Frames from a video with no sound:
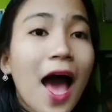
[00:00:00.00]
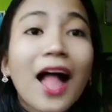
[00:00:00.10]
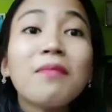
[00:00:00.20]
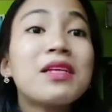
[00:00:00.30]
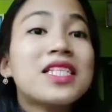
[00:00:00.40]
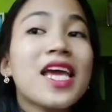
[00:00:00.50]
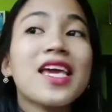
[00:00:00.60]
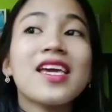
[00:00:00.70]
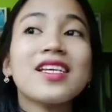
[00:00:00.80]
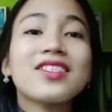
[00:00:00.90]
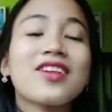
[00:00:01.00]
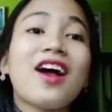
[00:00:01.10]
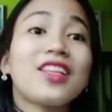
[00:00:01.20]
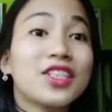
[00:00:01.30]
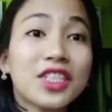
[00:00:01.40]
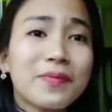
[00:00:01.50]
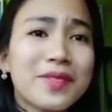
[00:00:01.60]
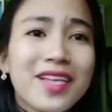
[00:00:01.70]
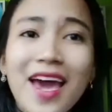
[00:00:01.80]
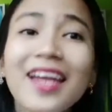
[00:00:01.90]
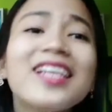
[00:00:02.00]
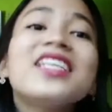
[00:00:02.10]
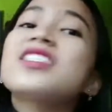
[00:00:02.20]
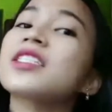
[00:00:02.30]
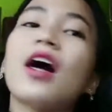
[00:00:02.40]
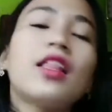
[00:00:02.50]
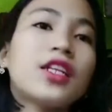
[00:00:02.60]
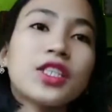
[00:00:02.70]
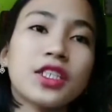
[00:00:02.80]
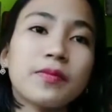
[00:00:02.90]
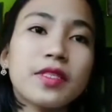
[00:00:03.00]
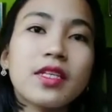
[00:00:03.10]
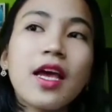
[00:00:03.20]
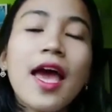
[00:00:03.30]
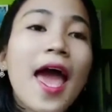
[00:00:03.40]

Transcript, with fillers: I'll be taking scholarships, any scholarships,